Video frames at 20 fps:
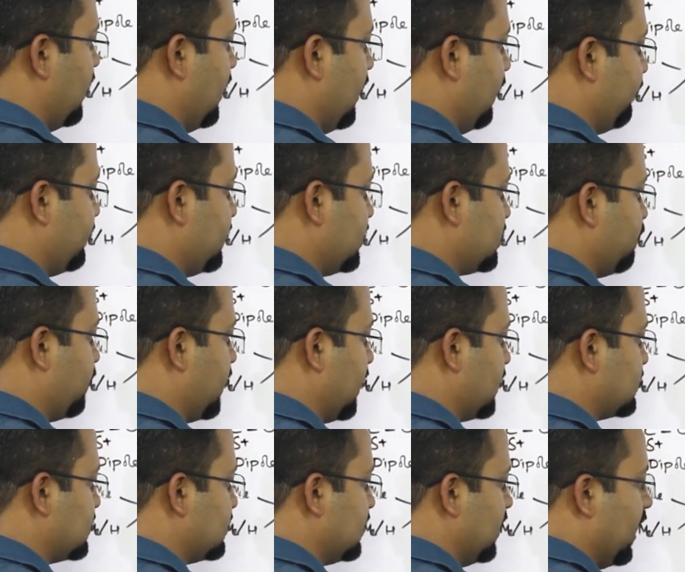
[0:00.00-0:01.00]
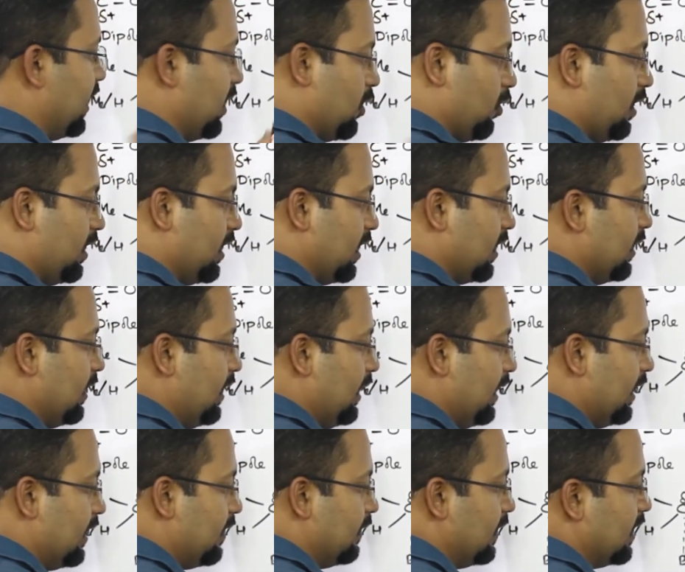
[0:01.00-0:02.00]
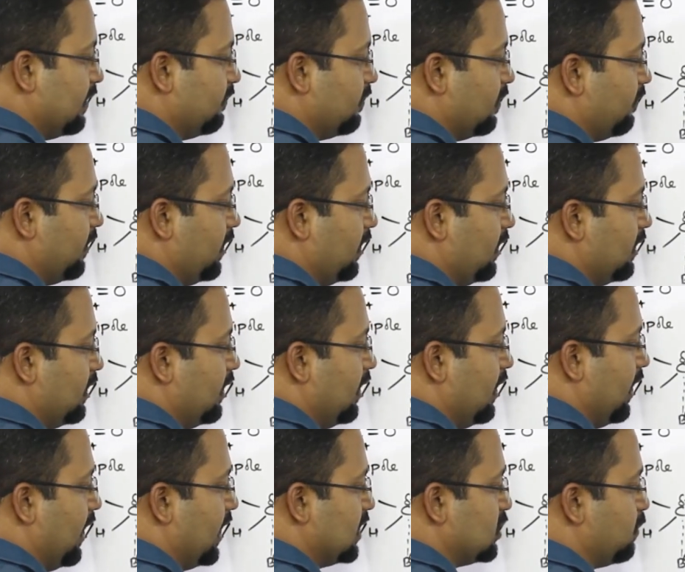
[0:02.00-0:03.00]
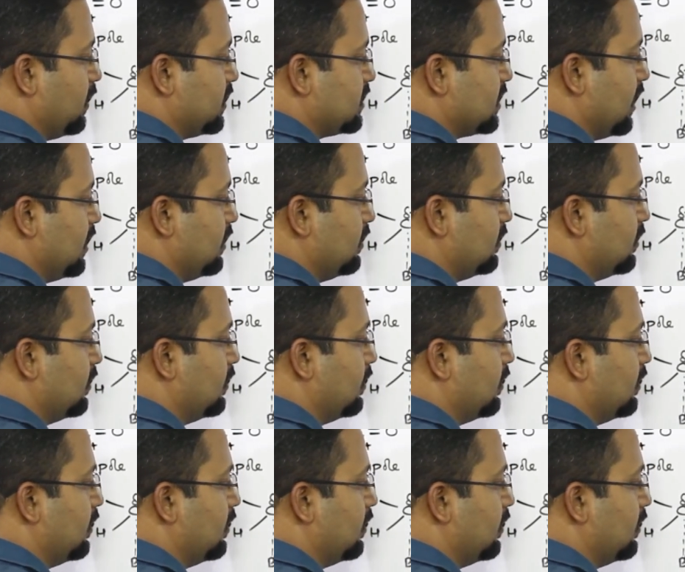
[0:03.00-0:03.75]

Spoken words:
If this breaks hydrolytically, it will give away H plus ion